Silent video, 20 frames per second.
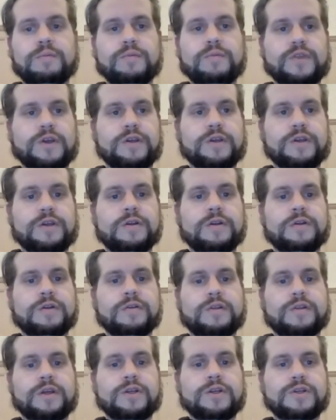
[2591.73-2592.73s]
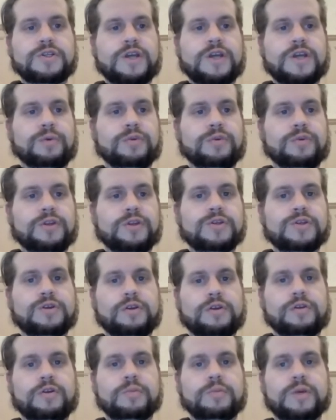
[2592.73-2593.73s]
they can chat with each
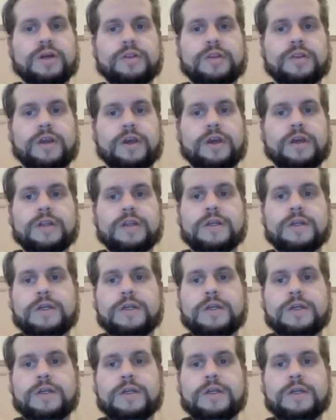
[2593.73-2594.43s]
other about that.